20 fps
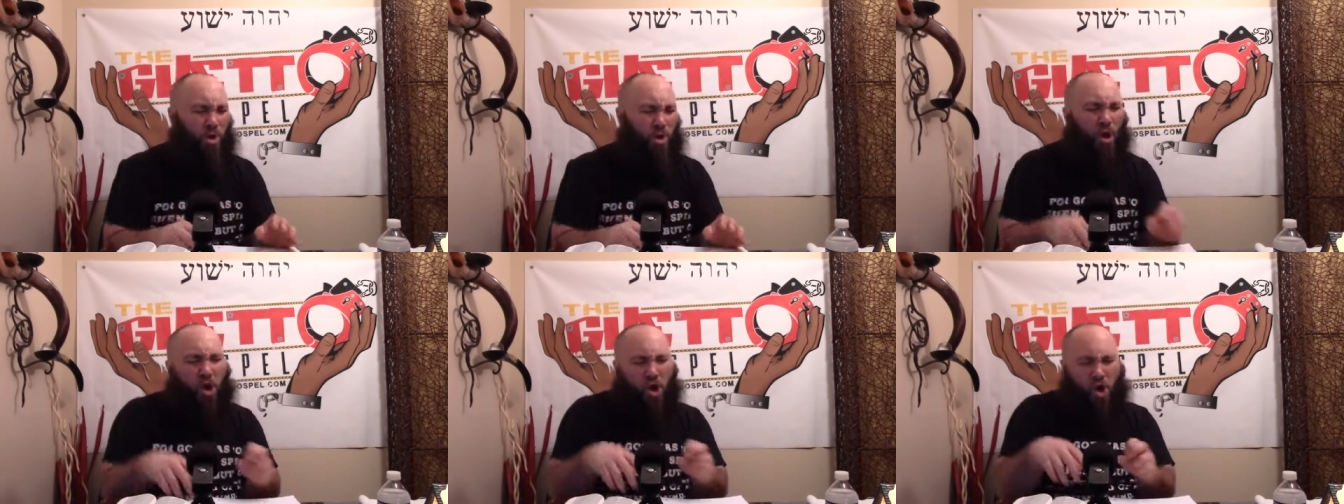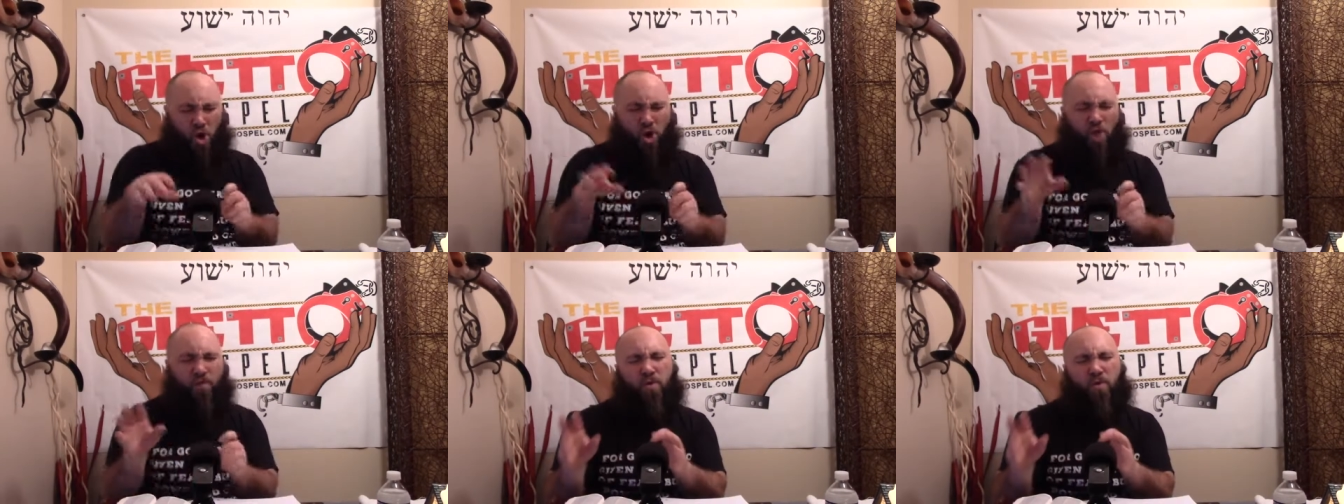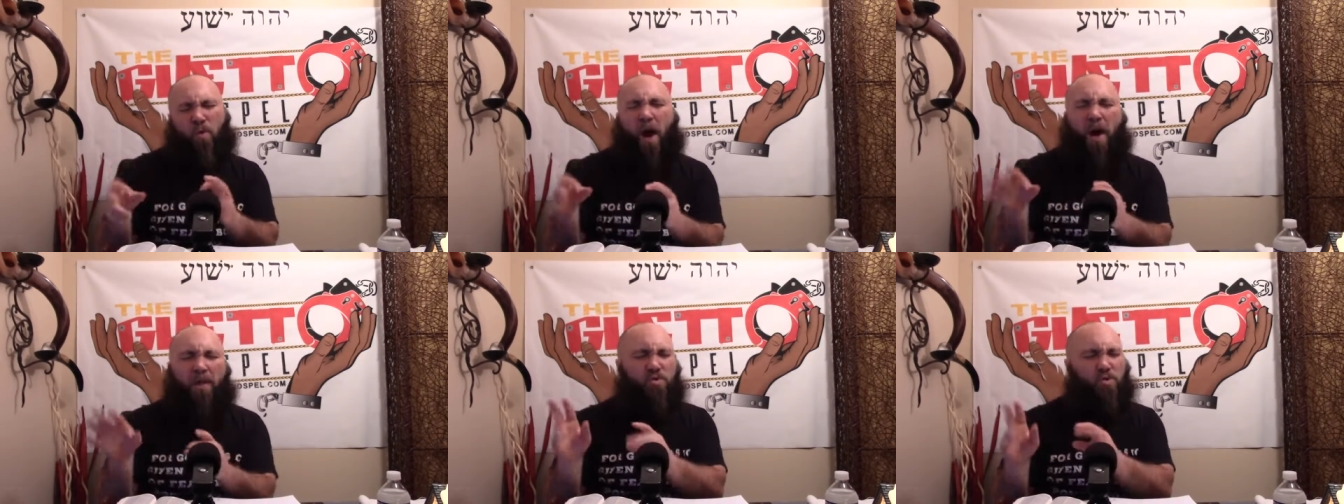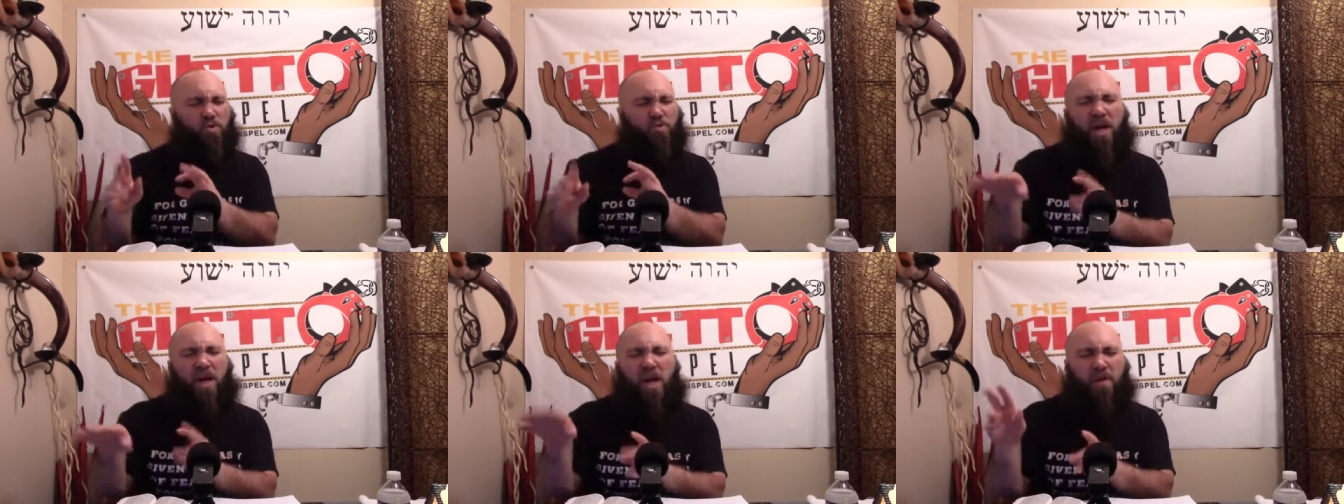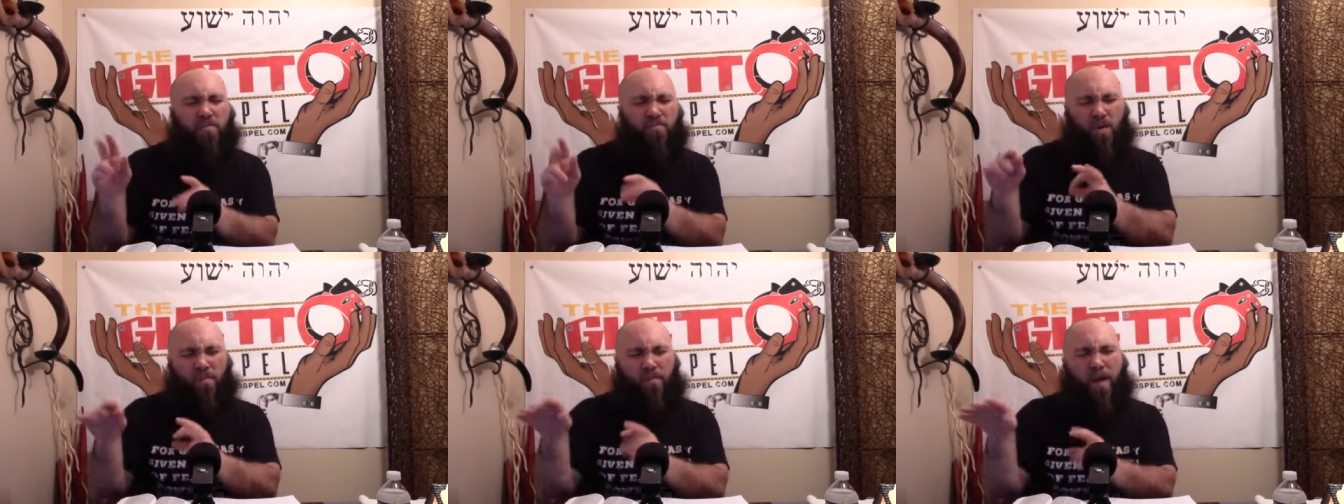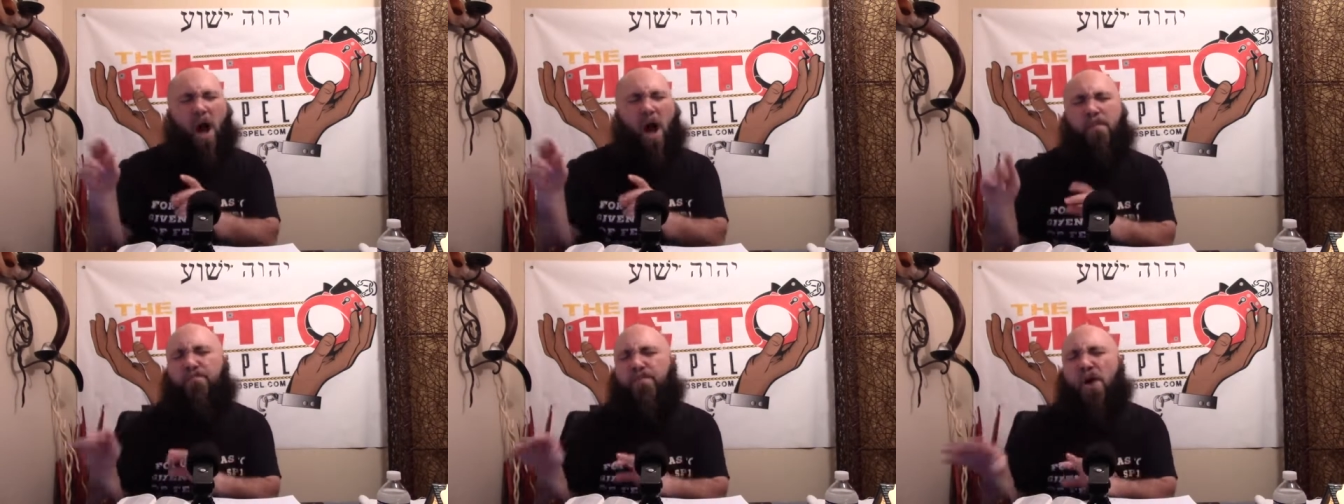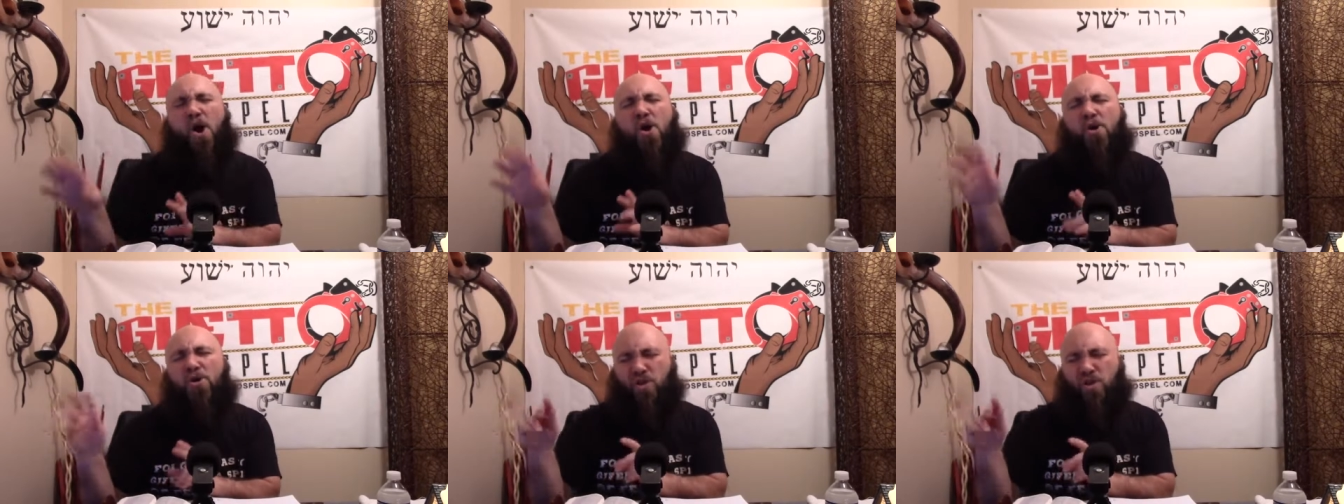And if you have dreams about
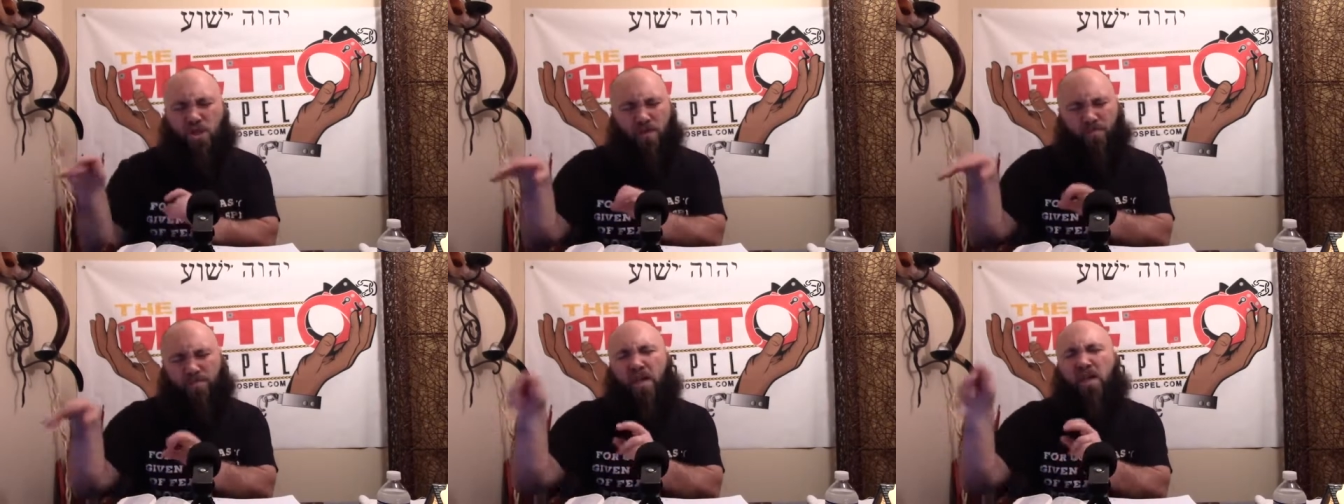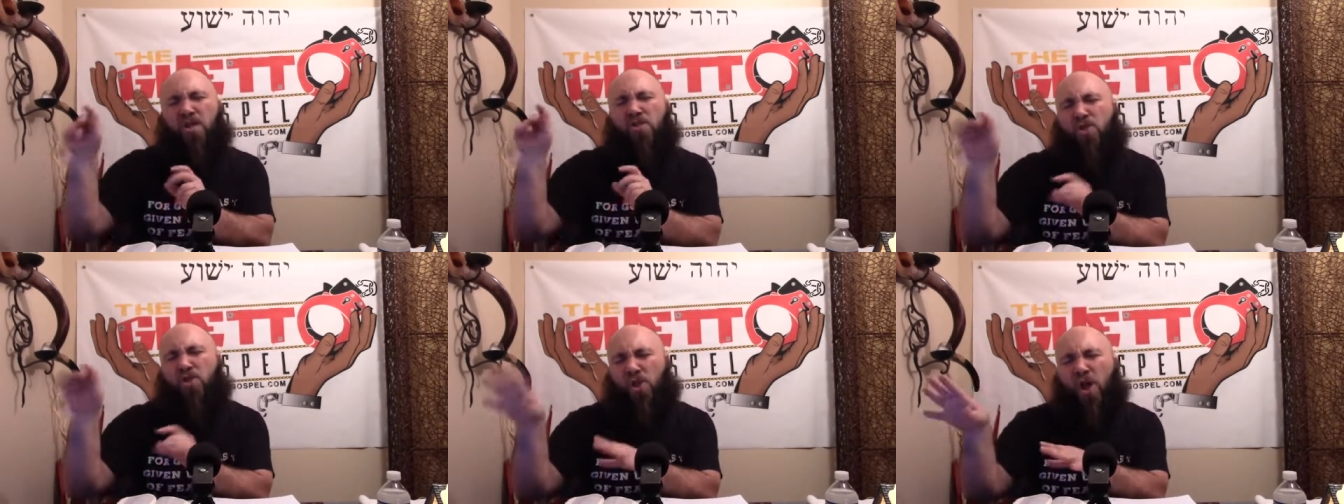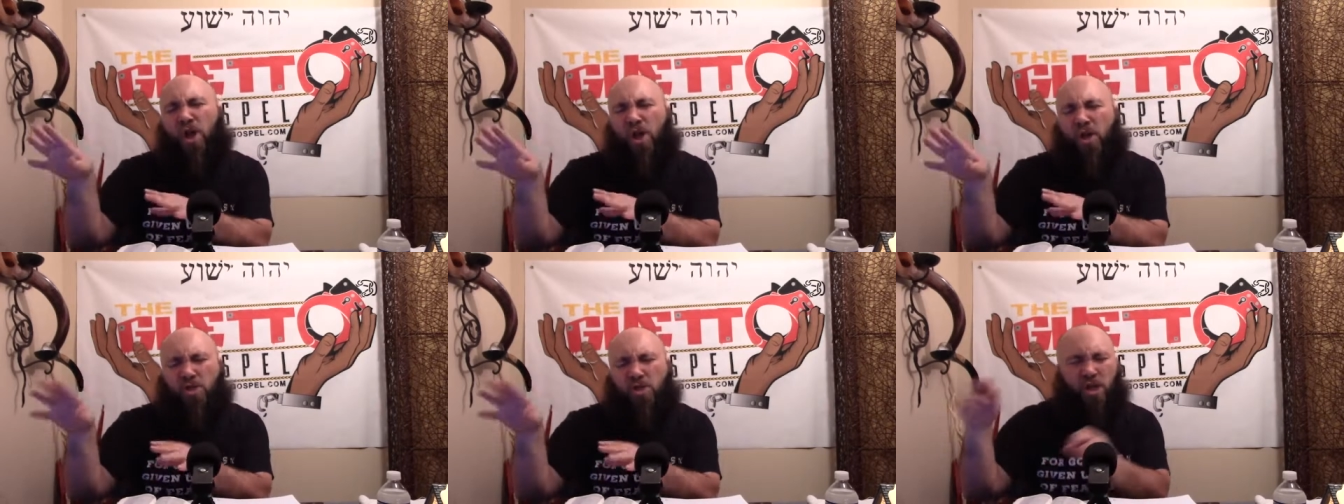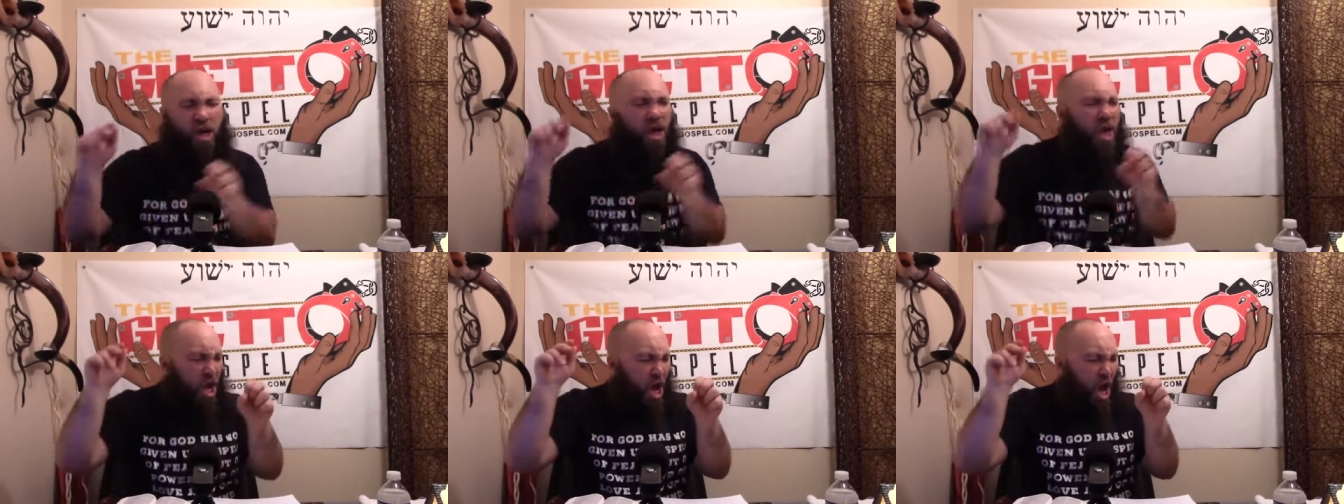birds, it means this. And